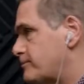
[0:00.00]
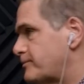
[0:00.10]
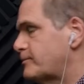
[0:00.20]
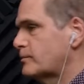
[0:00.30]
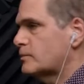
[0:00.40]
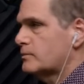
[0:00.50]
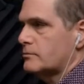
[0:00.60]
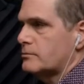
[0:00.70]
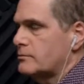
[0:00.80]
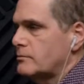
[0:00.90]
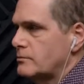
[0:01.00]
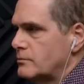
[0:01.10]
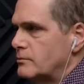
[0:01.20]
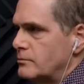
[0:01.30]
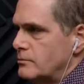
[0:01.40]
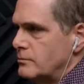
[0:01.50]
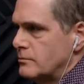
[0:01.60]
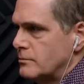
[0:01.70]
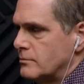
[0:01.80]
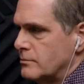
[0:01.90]

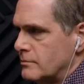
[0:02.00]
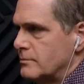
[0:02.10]
No words are spoken by the person on screen.